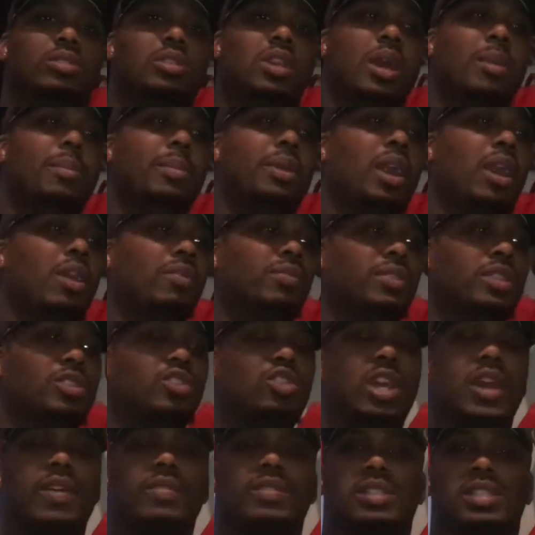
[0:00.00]
coming off the
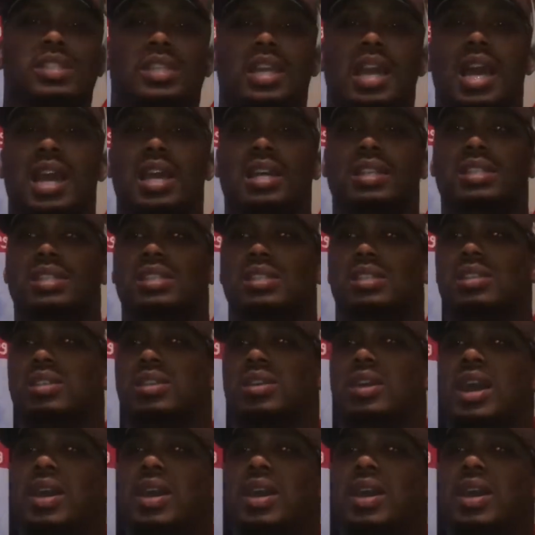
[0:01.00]
Travis Scott's, you know,